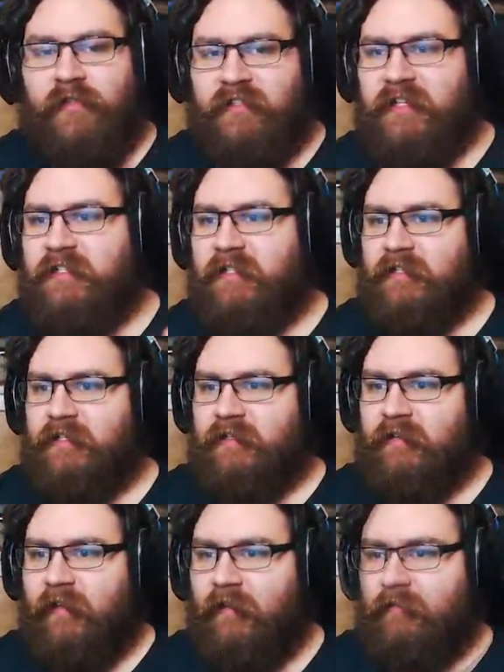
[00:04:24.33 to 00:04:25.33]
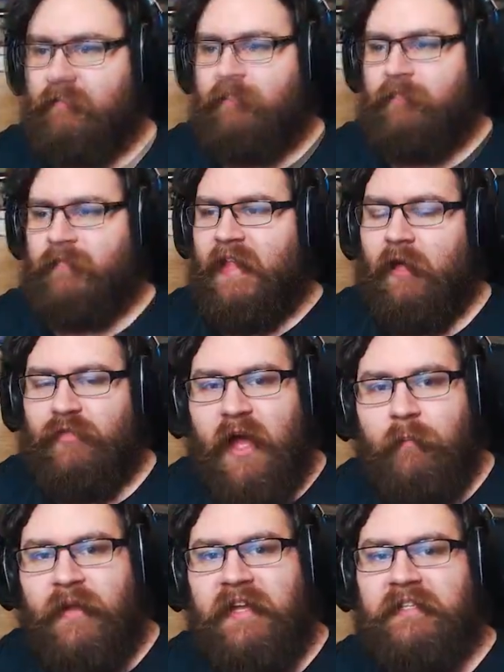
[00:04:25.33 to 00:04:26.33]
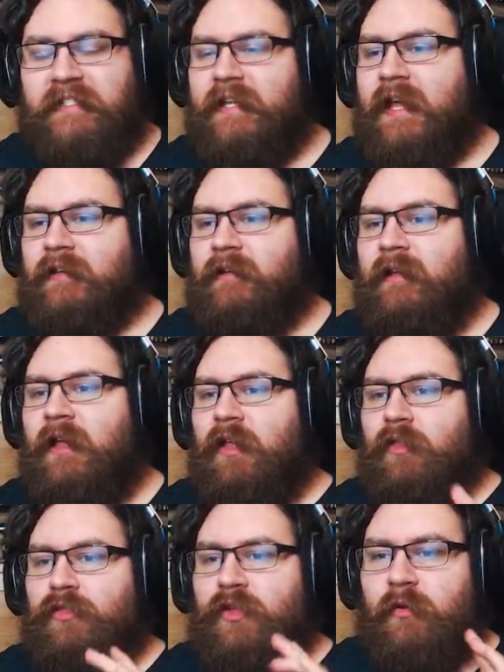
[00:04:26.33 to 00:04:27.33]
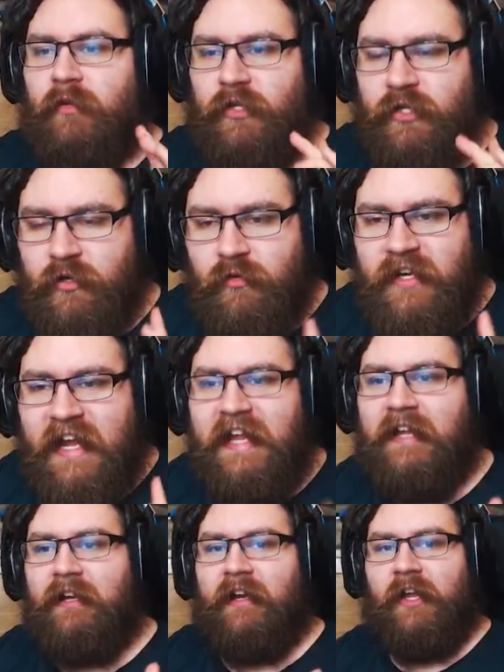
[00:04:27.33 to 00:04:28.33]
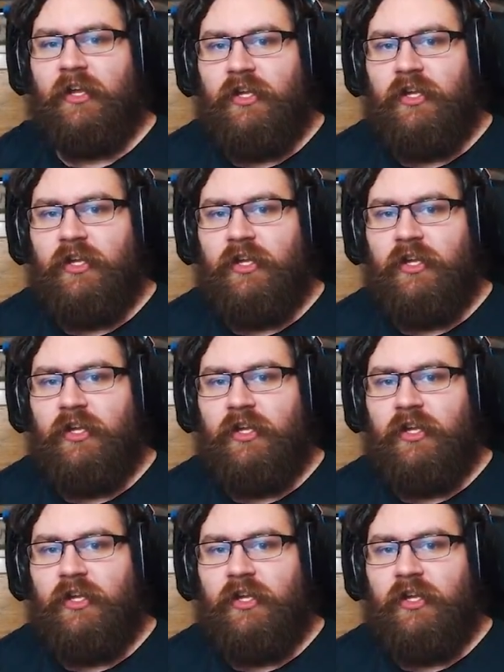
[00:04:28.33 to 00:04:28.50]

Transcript: distances than that. Now, that being said, uniquely,